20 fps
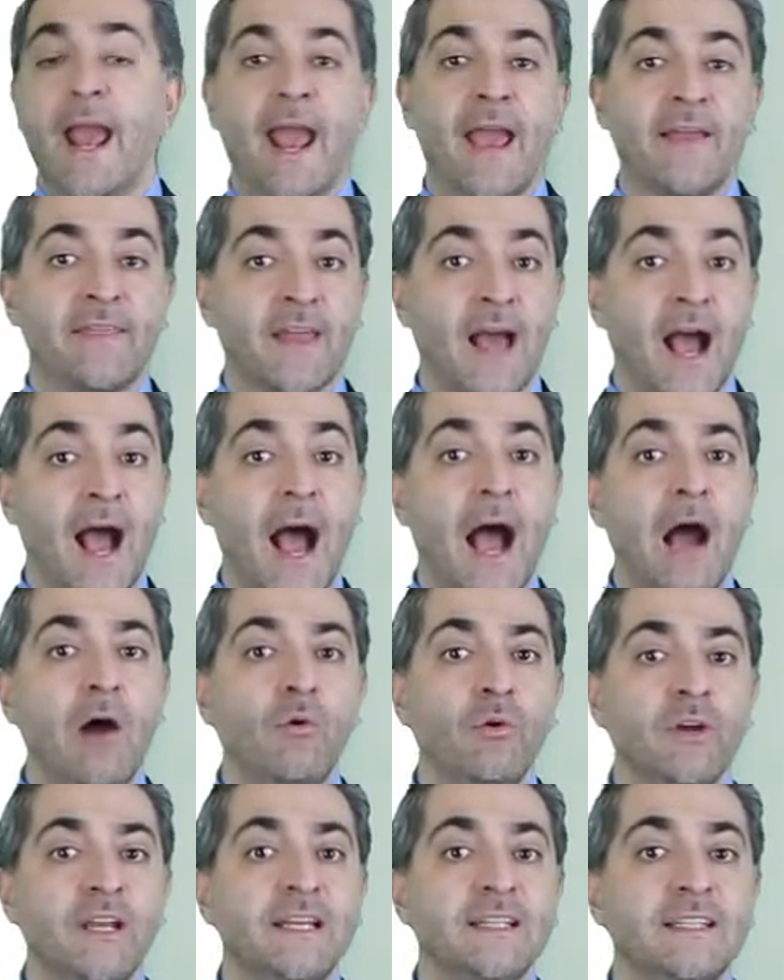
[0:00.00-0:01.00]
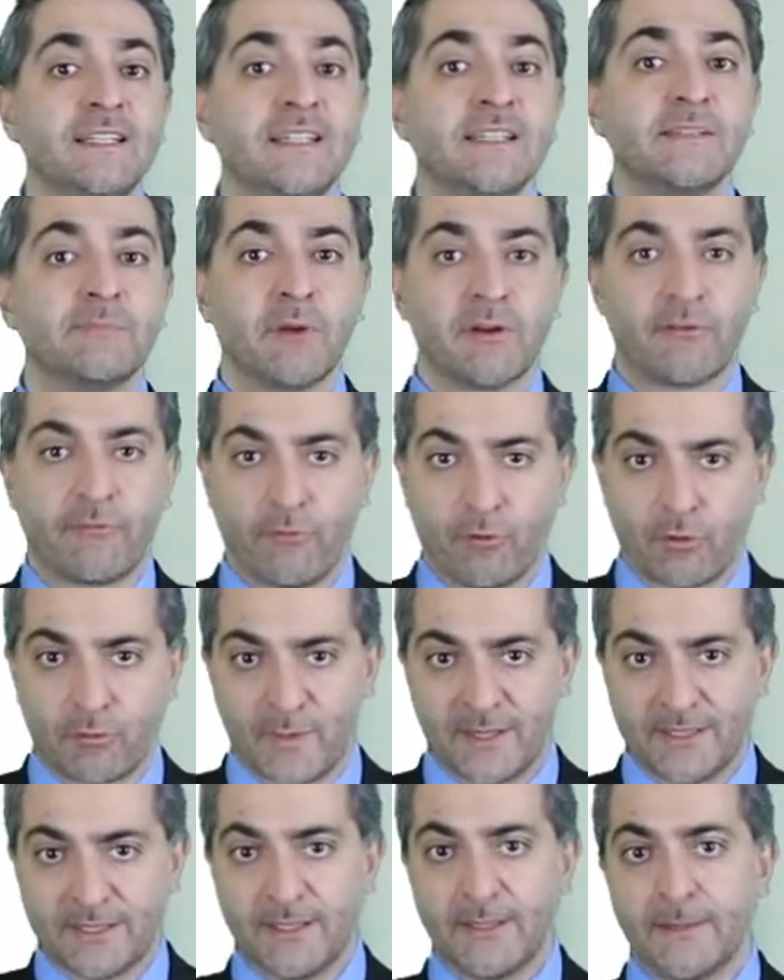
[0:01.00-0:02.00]
and how it is
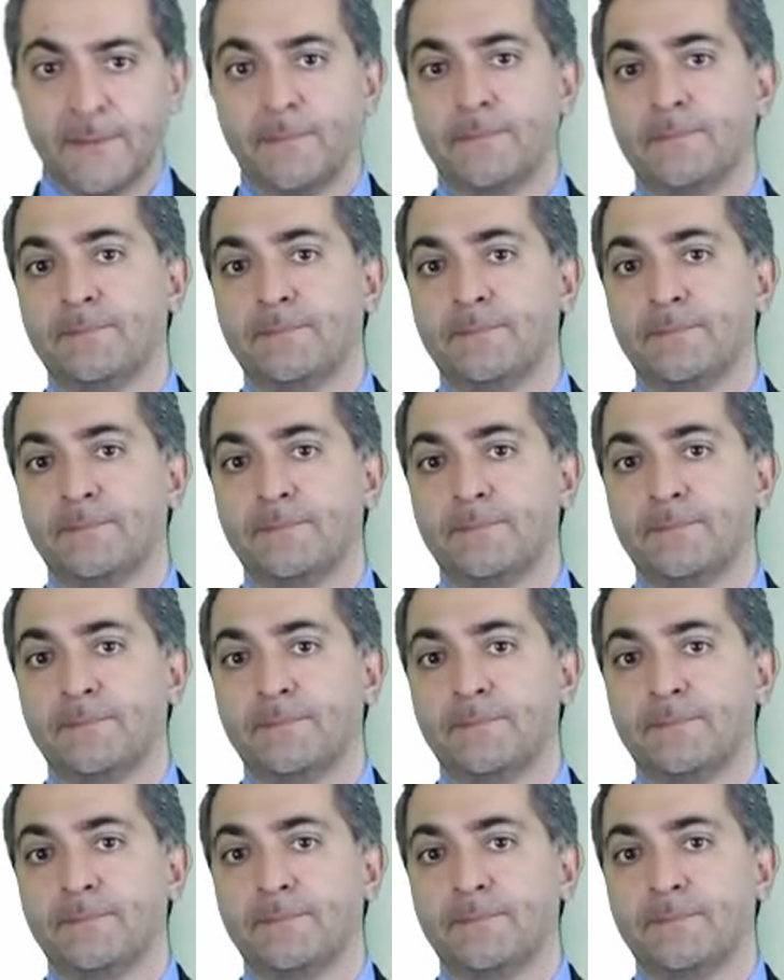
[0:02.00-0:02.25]
performed.